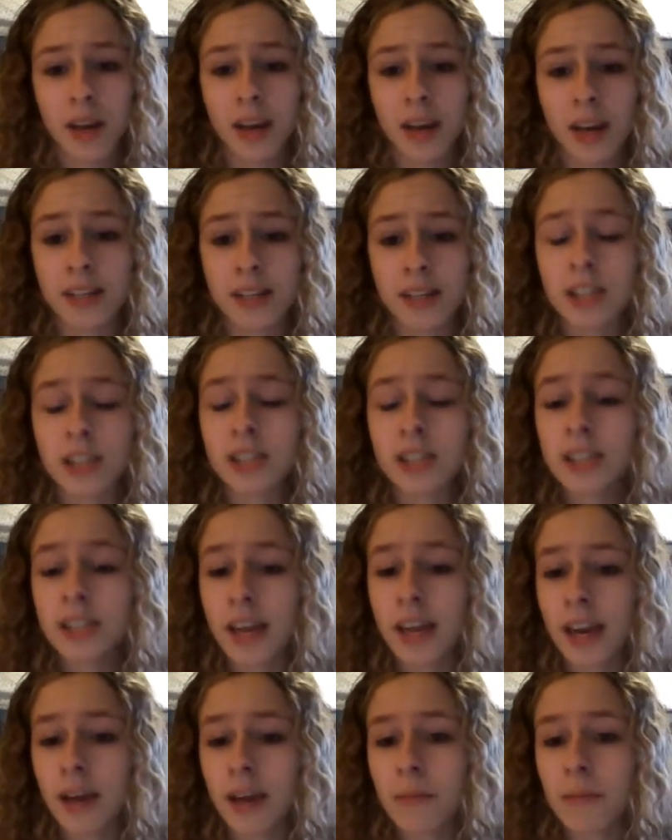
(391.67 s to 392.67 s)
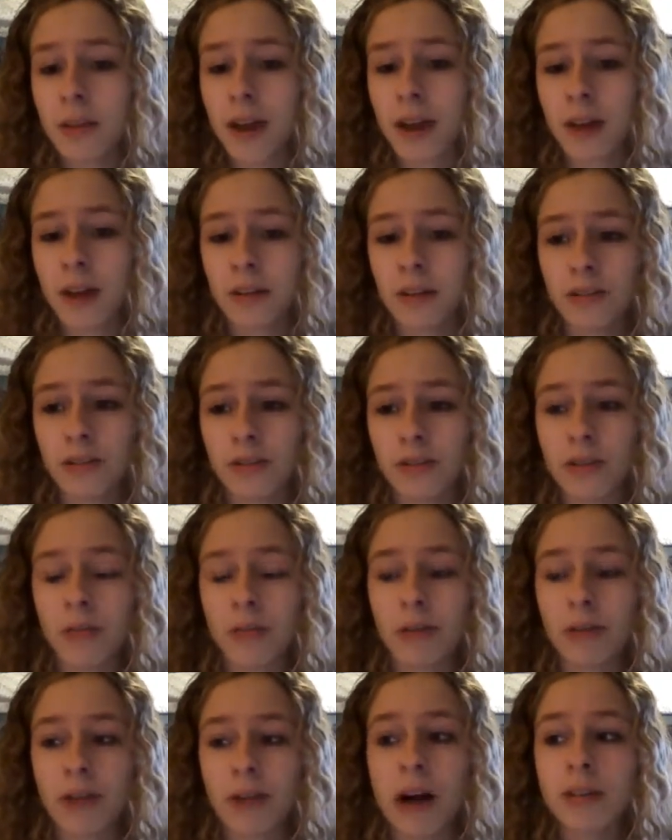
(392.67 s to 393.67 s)
it's actually a game, and so
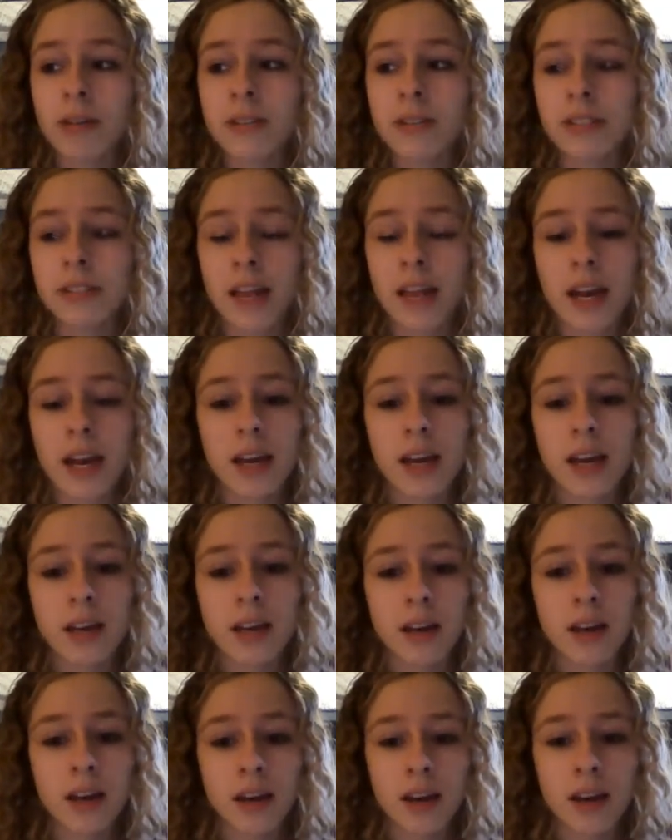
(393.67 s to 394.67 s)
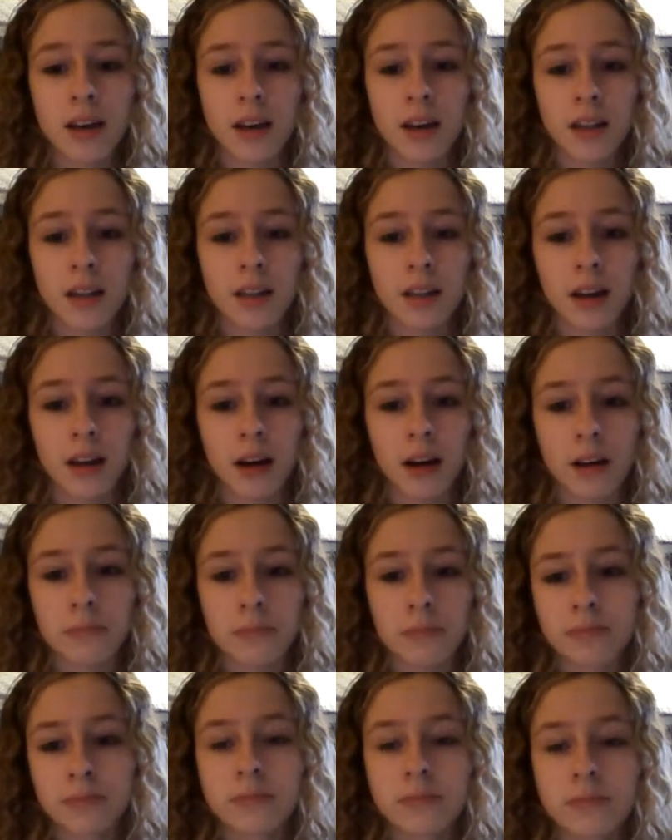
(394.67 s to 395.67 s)
when Raul's saying,
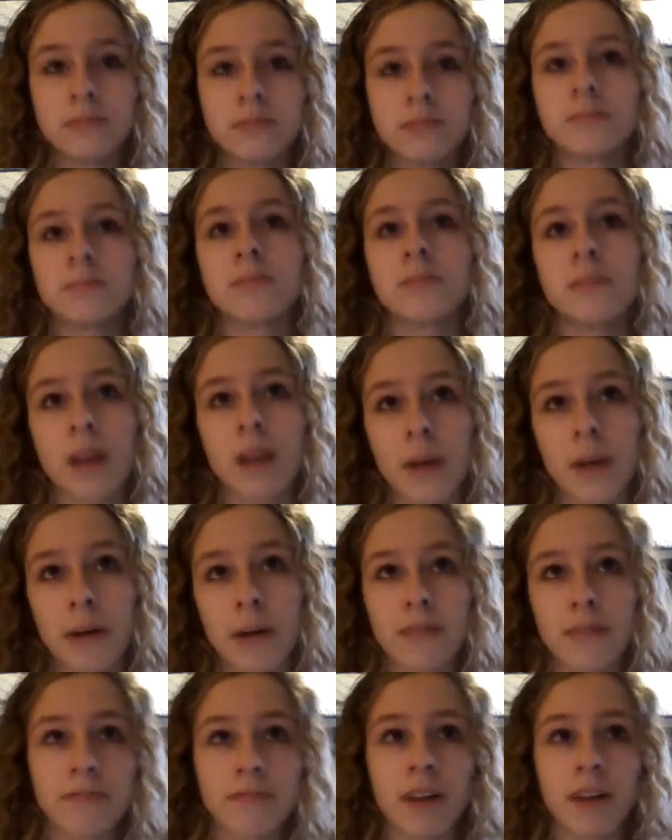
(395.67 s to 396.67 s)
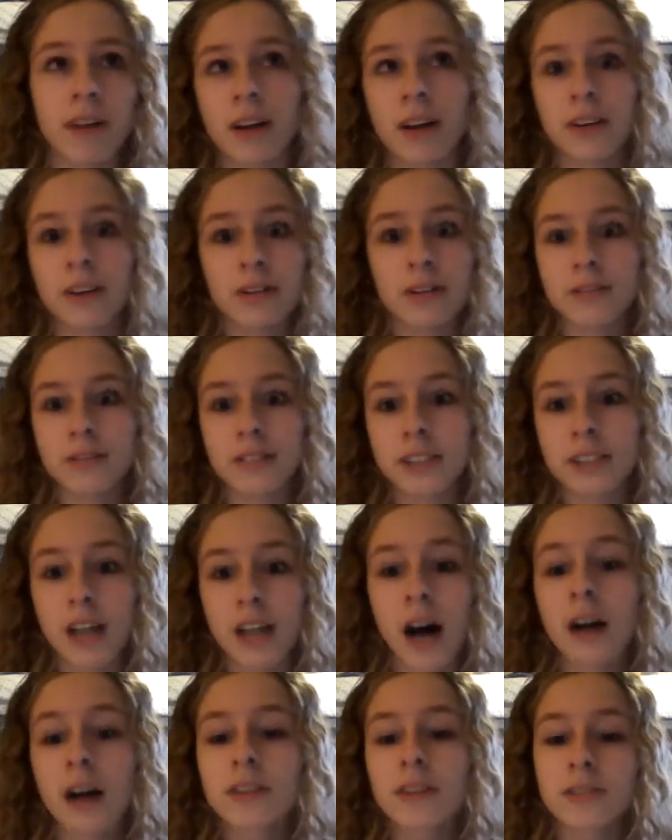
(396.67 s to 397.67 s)
am I fonder of
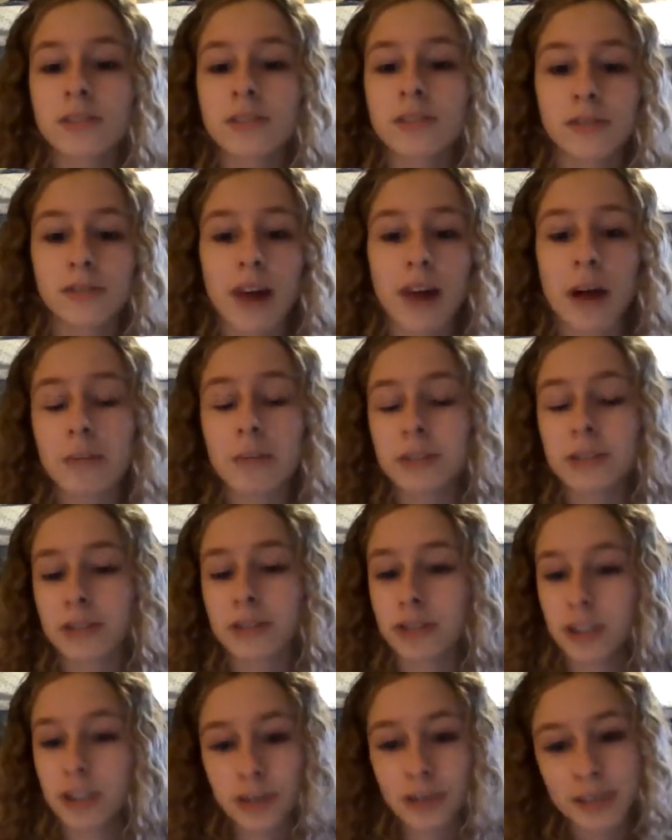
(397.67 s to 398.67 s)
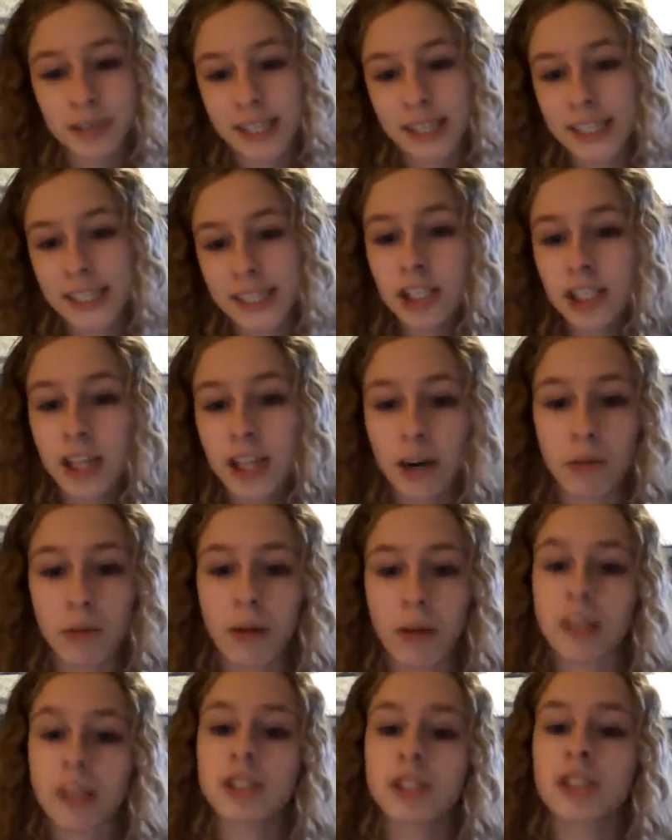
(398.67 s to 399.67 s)
dolls or of goblins or shoes, that's actually a
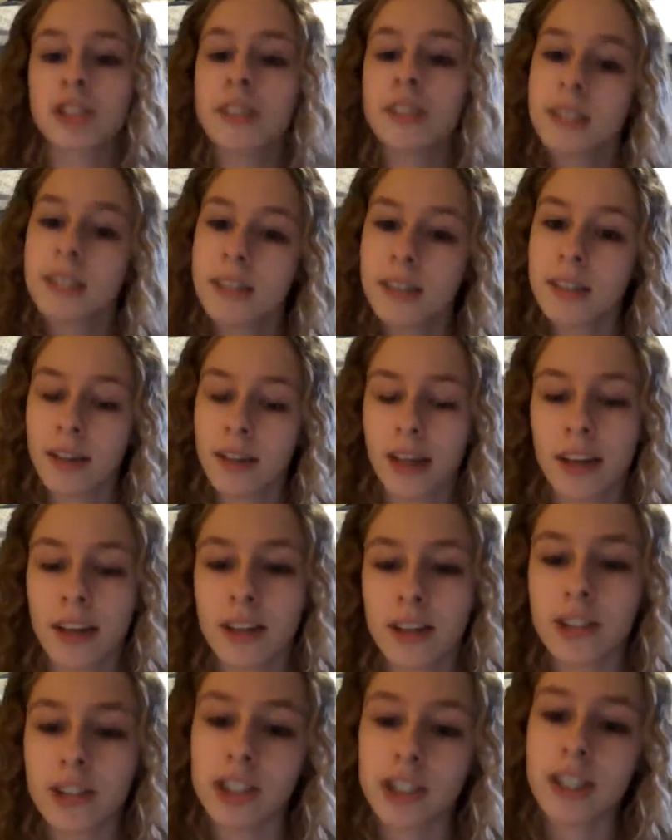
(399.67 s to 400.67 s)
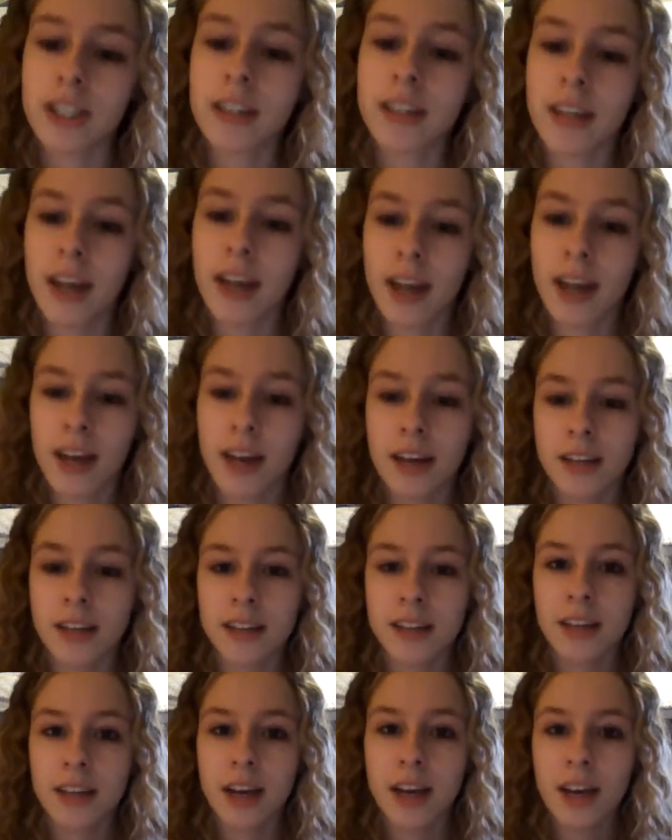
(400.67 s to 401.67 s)
question, like legit, and